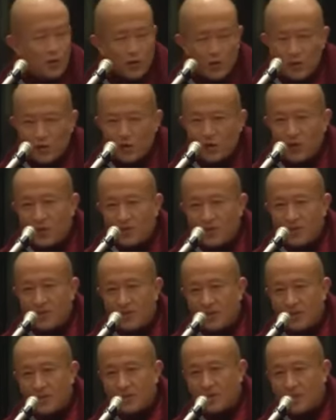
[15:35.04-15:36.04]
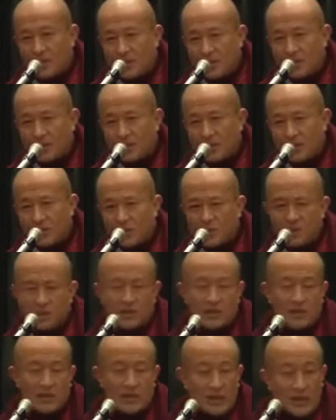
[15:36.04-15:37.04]
So and so Lama says this.
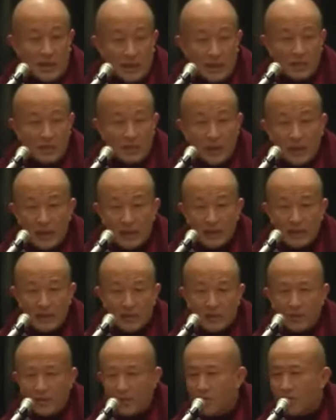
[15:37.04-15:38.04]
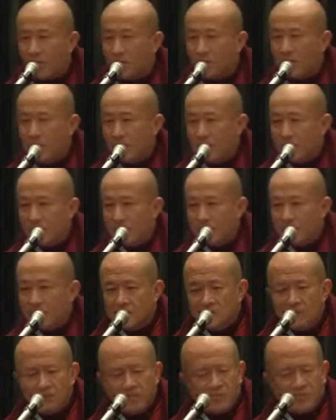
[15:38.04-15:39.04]
What does he mean? All of that.
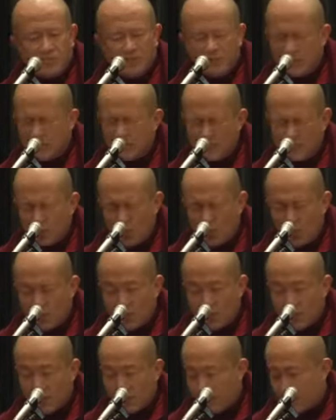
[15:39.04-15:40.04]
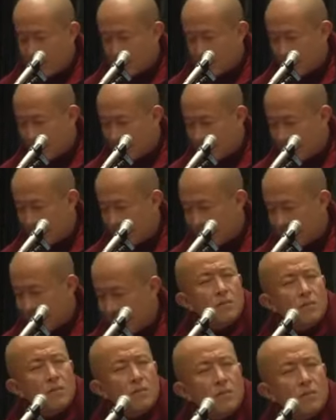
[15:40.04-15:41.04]
Completely. It's so embarrassing.
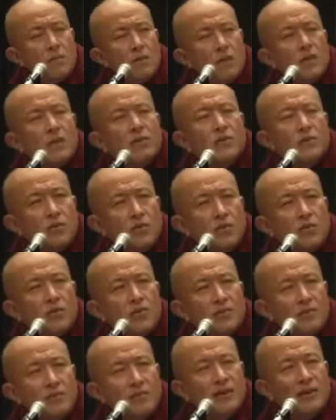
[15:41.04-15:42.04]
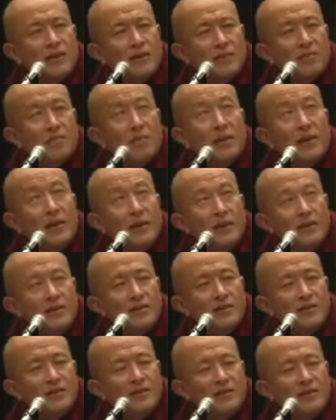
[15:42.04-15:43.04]
I would go like a
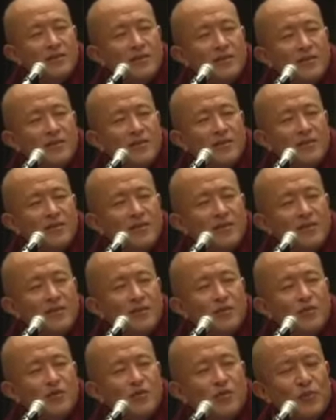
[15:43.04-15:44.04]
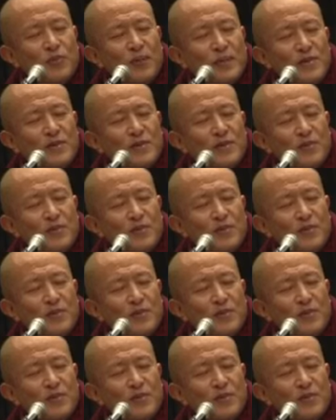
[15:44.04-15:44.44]
page or 2